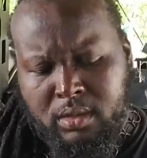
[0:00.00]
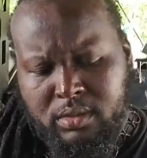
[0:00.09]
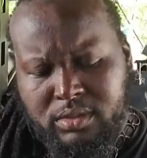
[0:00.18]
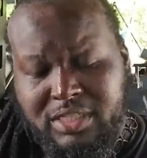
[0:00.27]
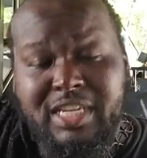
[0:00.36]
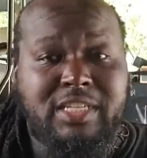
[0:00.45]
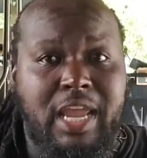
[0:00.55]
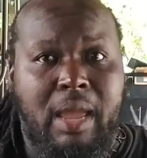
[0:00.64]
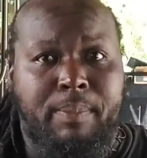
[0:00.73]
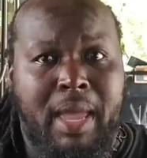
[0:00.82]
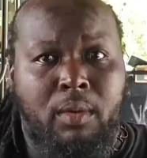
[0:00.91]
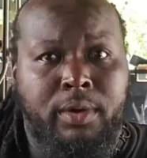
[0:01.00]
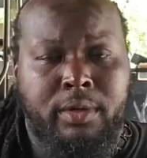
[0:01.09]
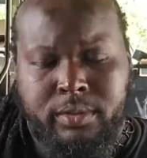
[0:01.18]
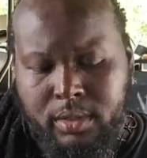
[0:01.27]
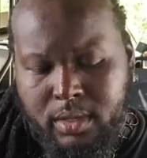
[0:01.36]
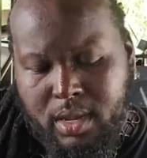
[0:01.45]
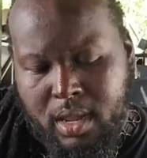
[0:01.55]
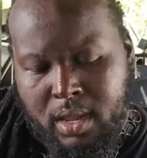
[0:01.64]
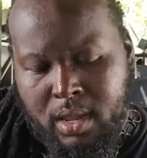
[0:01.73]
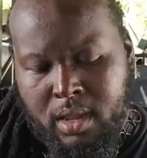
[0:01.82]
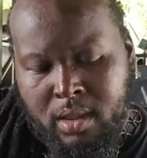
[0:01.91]
60 amp hour
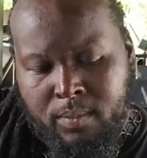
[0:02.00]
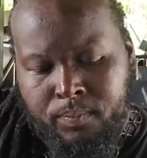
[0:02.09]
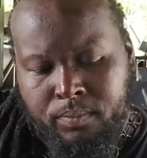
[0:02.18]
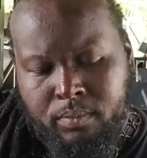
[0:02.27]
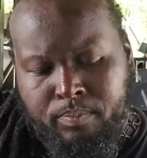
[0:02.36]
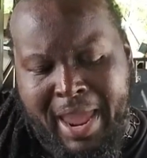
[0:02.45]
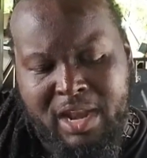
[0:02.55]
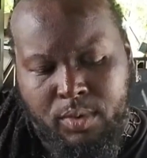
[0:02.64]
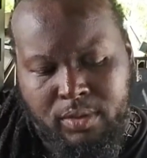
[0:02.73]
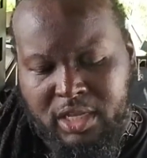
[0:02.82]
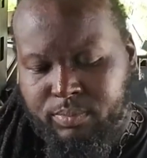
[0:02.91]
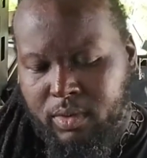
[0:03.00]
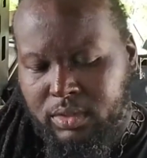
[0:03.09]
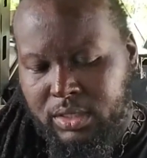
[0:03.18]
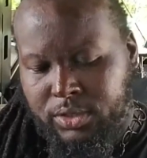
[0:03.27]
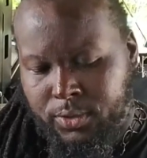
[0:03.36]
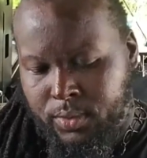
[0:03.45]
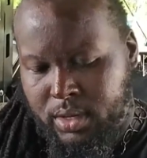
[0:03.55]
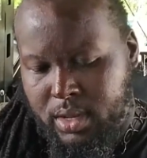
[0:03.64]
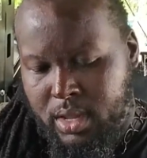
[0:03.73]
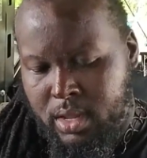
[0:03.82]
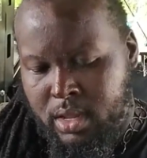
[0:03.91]
battery that's built into it,
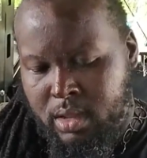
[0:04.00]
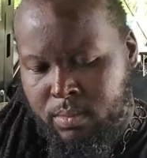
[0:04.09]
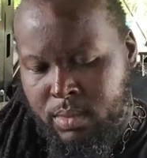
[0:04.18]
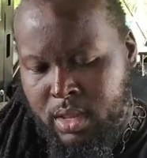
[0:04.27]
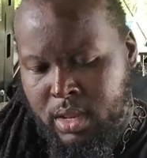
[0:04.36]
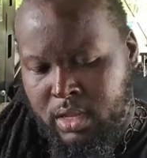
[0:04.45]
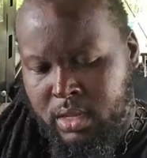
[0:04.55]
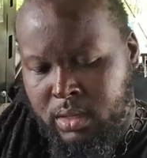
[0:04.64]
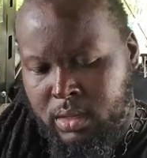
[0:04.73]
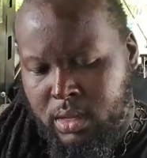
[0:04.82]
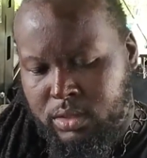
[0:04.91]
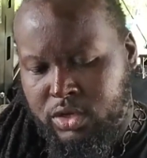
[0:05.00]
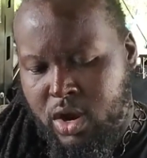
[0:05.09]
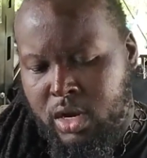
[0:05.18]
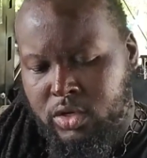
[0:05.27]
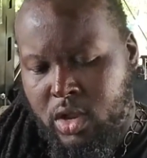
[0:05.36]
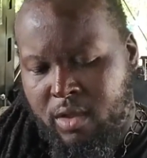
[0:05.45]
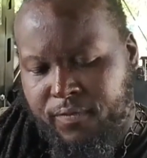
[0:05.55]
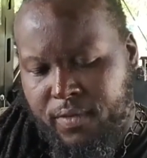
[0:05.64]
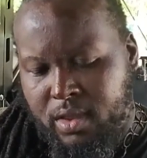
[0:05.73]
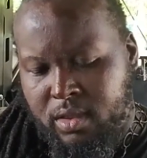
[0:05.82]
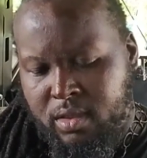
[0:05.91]
and it can charge off
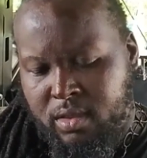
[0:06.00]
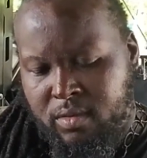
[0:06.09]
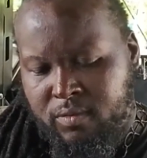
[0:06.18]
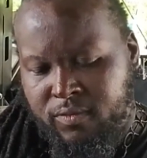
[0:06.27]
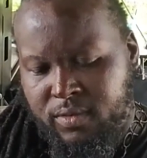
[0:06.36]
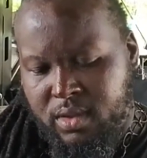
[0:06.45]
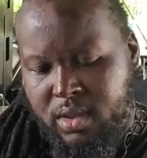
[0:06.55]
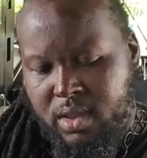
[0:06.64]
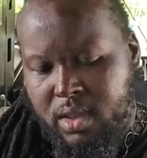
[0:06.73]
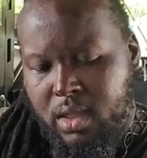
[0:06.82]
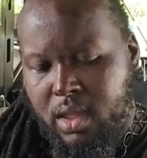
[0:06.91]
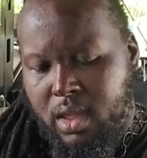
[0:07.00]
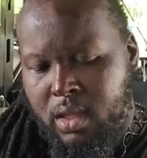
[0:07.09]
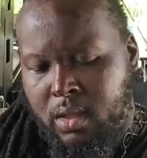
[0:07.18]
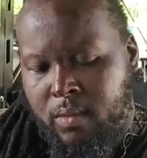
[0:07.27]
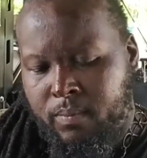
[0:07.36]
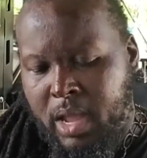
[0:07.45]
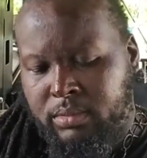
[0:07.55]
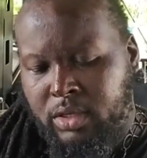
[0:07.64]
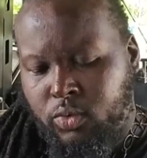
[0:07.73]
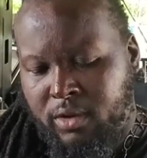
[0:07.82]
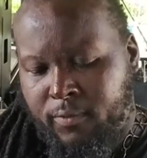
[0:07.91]
of up to
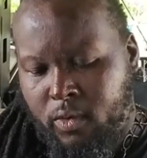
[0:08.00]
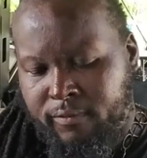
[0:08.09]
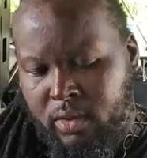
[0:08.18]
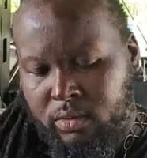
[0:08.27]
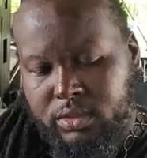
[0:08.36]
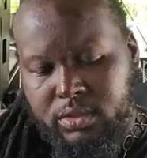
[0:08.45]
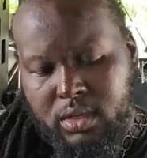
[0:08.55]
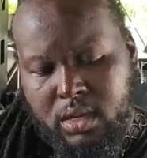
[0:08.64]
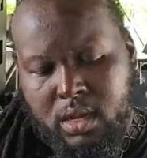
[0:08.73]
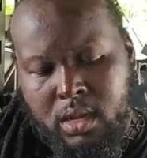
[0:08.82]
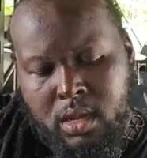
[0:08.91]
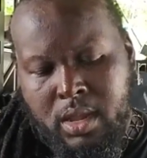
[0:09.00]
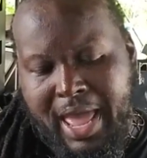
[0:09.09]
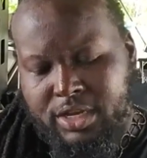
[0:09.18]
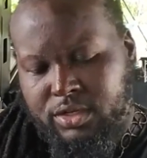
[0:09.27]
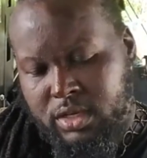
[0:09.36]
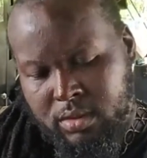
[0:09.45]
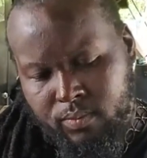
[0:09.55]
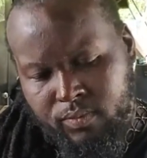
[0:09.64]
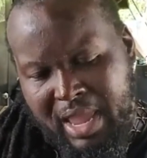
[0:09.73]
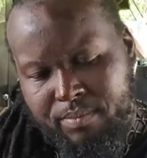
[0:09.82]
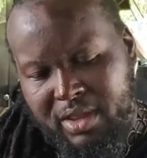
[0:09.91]
24 volts. Actually,
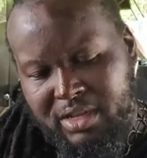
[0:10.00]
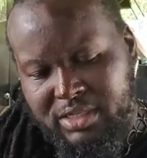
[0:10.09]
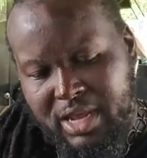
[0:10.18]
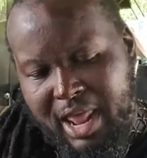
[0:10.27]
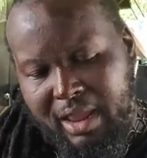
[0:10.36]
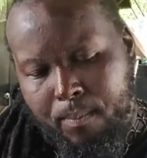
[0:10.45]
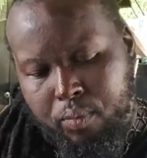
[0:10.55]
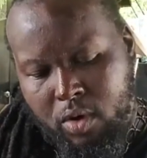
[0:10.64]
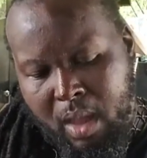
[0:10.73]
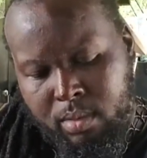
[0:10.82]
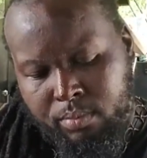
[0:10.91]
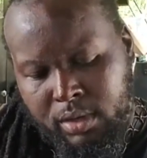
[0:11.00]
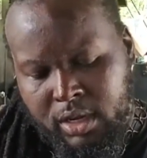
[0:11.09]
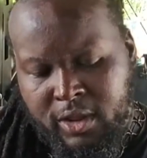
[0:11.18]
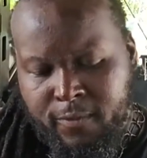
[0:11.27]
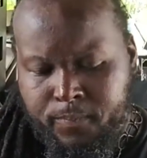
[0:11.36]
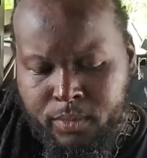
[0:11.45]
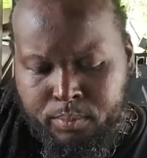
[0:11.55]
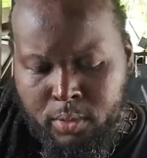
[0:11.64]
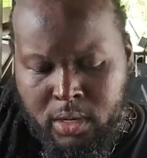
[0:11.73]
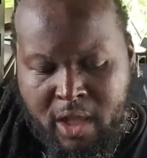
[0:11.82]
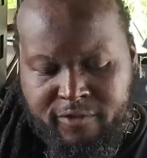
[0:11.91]
that being said, I could probably
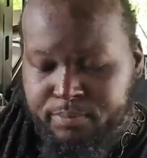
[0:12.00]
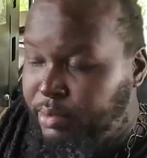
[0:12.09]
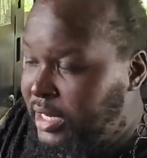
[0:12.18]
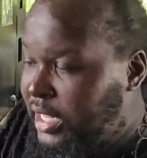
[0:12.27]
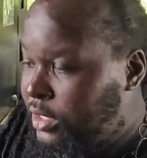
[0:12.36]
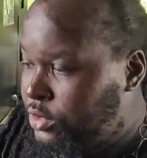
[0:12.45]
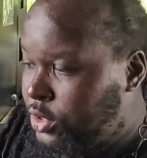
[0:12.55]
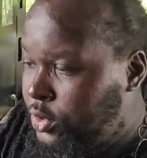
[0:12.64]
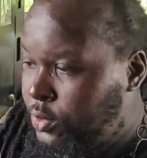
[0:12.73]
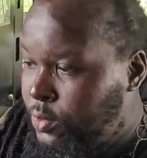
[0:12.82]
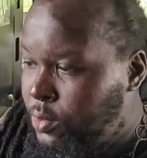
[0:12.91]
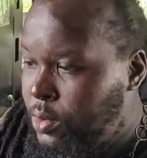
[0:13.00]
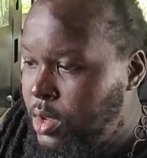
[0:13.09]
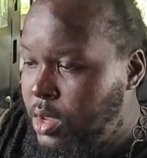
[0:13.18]
pull off splitting two.